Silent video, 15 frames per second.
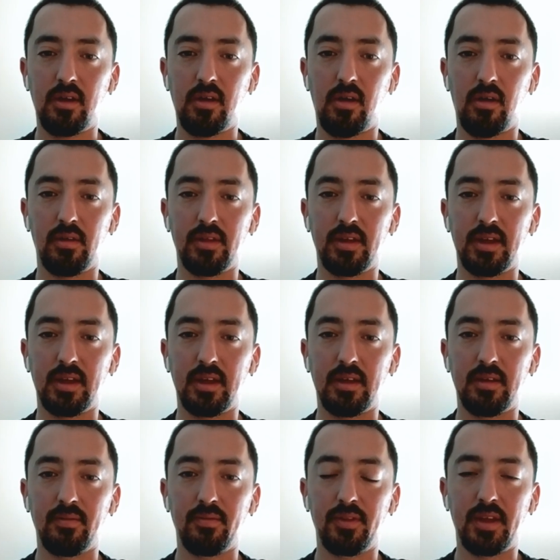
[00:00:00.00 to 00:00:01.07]
are
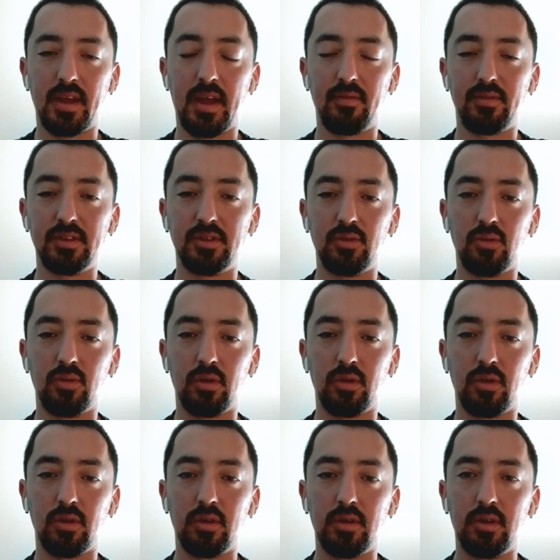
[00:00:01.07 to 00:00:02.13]
the Envy
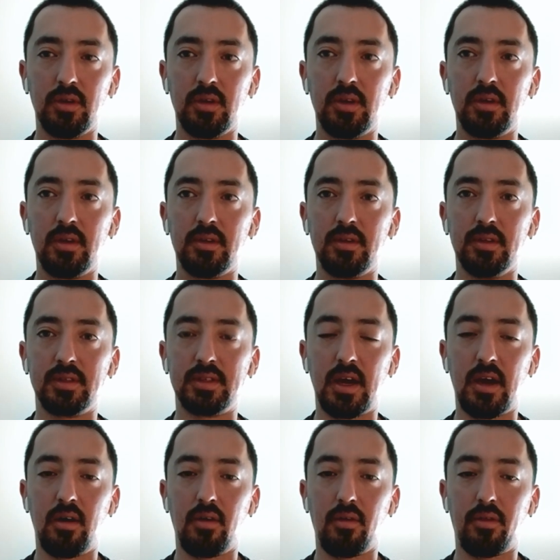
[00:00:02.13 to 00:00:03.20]
Tour, the
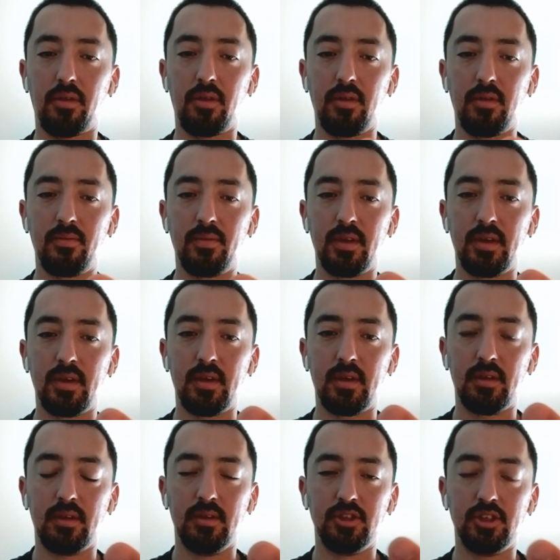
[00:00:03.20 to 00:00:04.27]
Stealth,
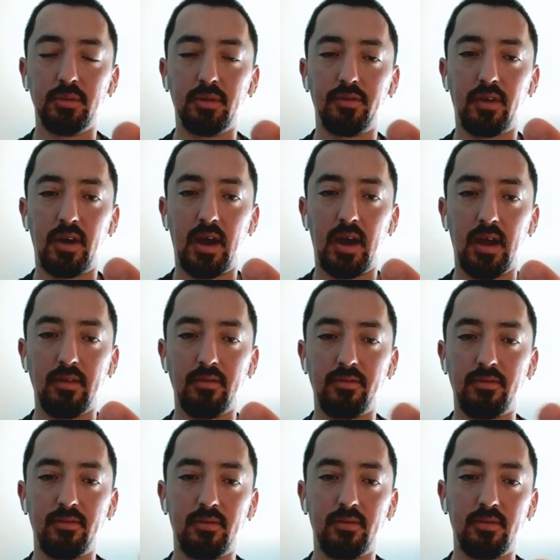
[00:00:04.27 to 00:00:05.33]
the GB5,
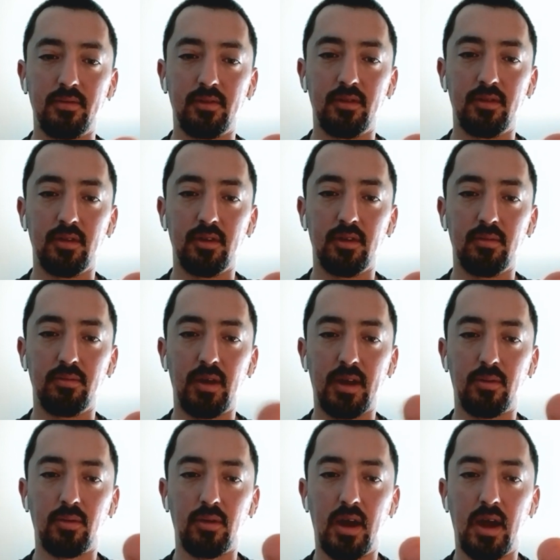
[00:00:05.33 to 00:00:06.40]
the
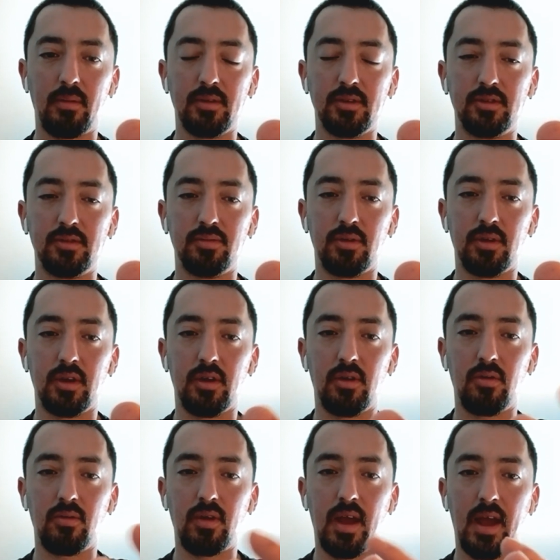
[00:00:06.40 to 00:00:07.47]
Black Widow Hybrid
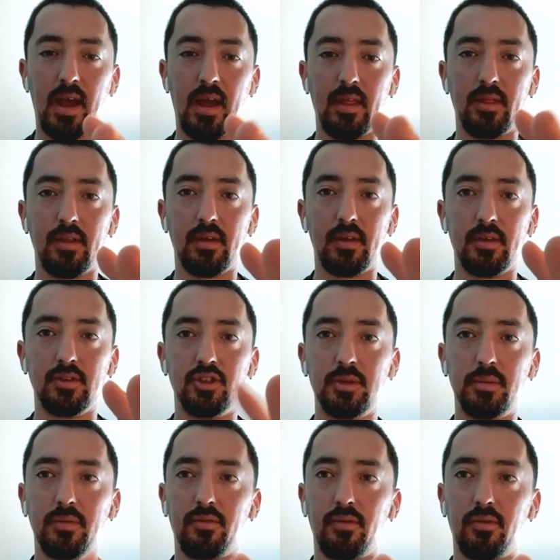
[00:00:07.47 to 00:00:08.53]
2.0, and the
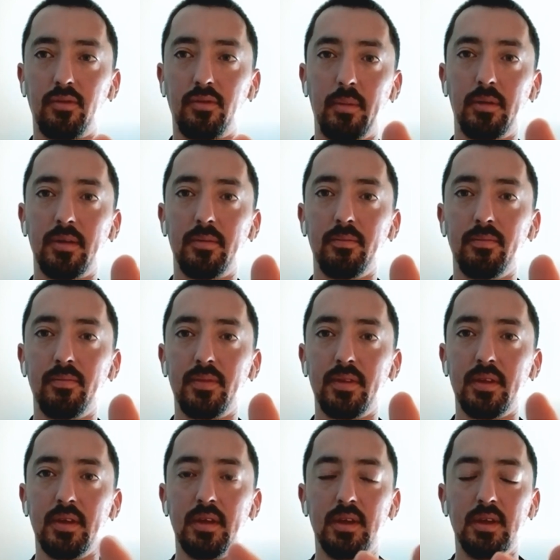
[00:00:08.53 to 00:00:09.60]
GB4 Hybrid.
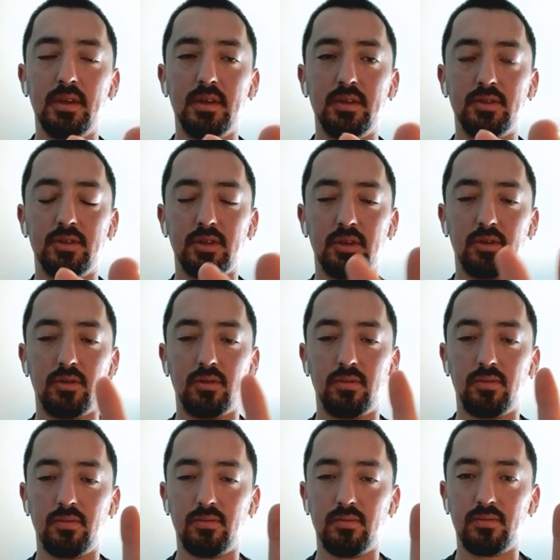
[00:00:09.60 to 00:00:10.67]

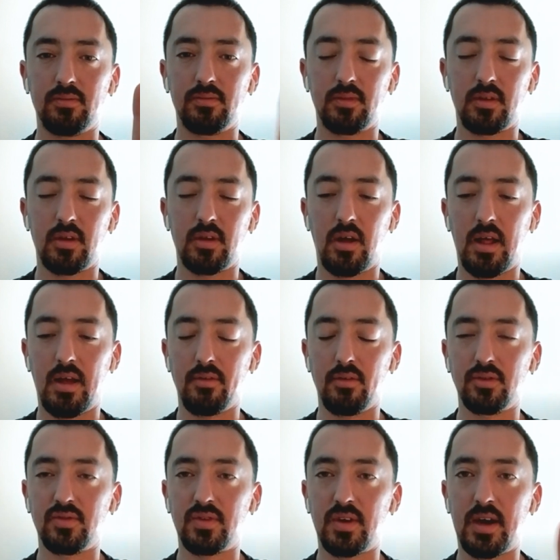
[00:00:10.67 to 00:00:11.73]
So I'll have
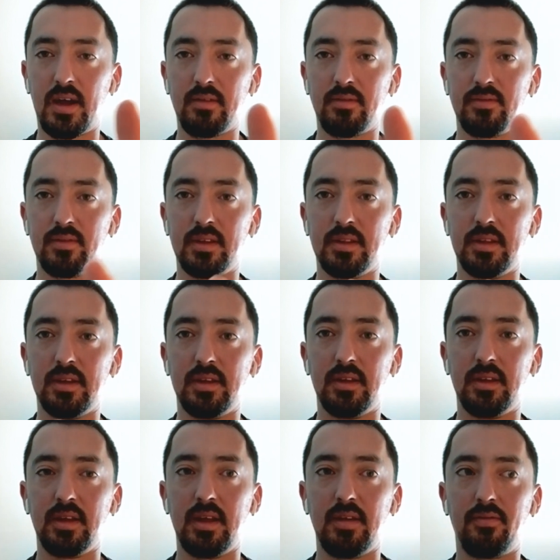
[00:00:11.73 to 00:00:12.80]
those 5, and
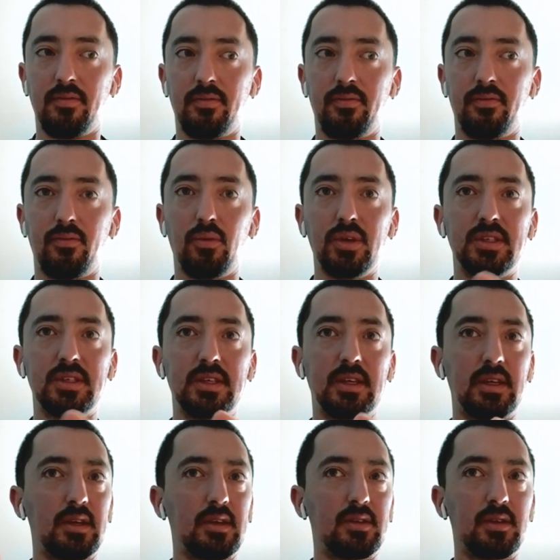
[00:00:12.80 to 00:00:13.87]
then if we
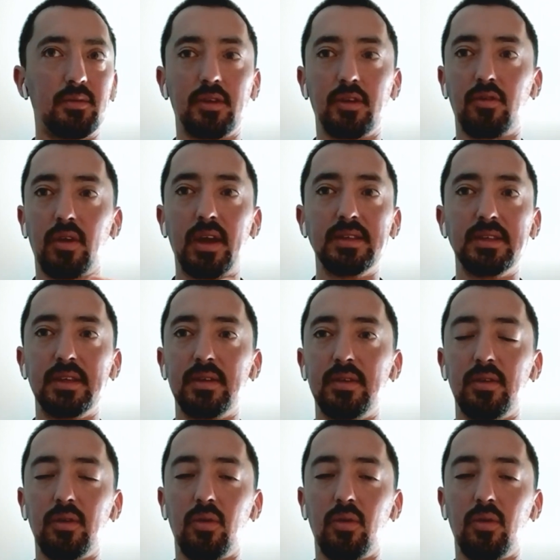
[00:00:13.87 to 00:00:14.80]
see something crazy